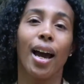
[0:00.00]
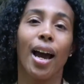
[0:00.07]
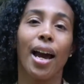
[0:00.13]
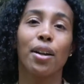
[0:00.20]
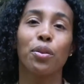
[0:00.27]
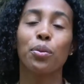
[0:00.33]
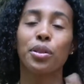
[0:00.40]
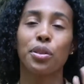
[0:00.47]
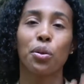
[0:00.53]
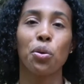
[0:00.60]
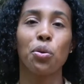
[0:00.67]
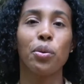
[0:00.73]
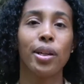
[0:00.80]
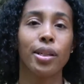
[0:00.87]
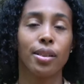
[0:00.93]
And it was
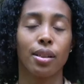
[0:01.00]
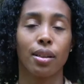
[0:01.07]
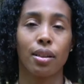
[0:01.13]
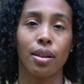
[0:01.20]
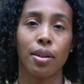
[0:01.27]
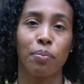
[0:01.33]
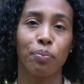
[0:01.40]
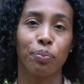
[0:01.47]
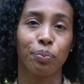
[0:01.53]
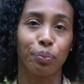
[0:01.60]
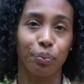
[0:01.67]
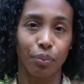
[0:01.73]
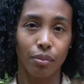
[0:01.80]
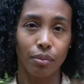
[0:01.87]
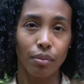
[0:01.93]
always
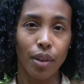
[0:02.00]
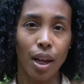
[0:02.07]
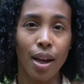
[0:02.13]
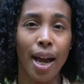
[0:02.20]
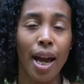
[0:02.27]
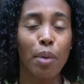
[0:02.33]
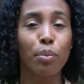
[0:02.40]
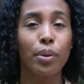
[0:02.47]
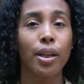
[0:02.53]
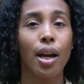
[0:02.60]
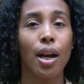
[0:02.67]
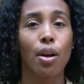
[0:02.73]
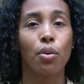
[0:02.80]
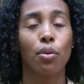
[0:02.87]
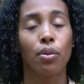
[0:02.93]
a happy
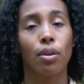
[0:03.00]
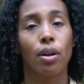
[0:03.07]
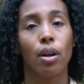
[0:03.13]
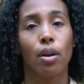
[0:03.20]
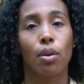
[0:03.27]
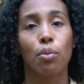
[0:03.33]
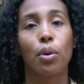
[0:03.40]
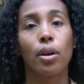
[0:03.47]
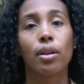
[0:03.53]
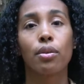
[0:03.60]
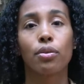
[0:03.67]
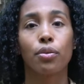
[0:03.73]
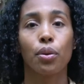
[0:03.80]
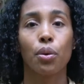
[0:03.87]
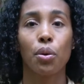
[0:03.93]
and
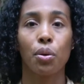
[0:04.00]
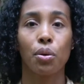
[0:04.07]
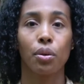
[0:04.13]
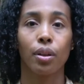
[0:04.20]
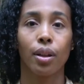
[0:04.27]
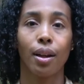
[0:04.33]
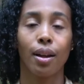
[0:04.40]
wonderful,